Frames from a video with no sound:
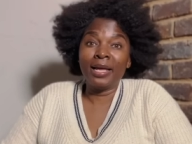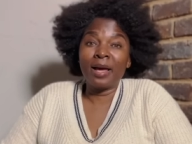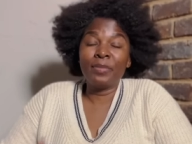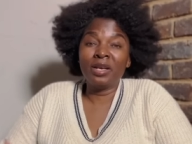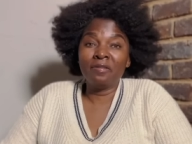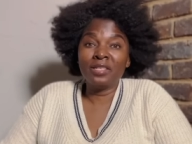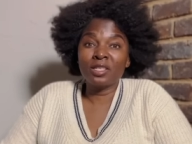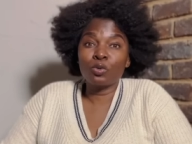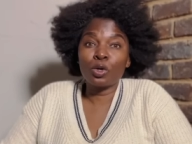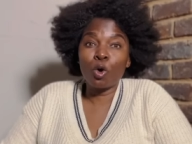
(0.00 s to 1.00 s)
and I believe this
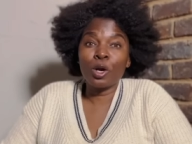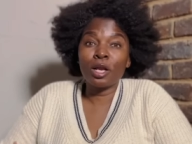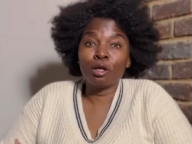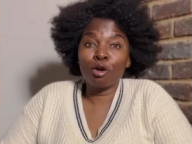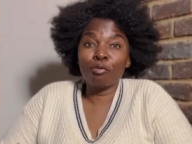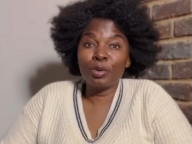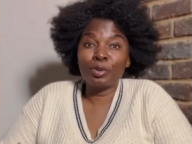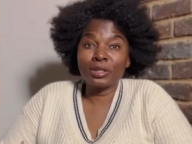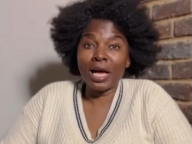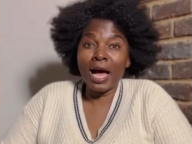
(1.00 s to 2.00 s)
is what caught a lot of
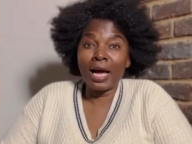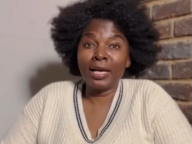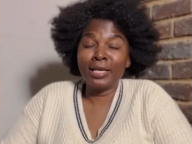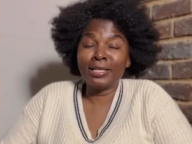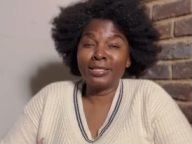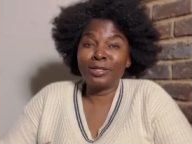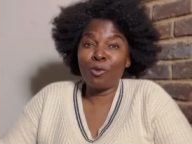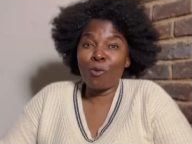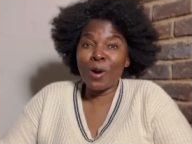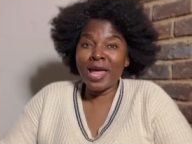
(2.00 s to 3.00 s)
people's eye, is the
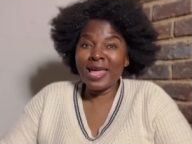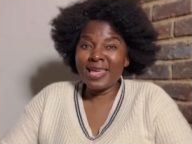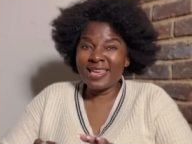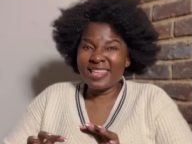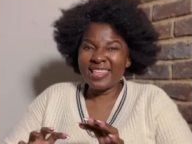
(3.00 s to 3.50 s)
way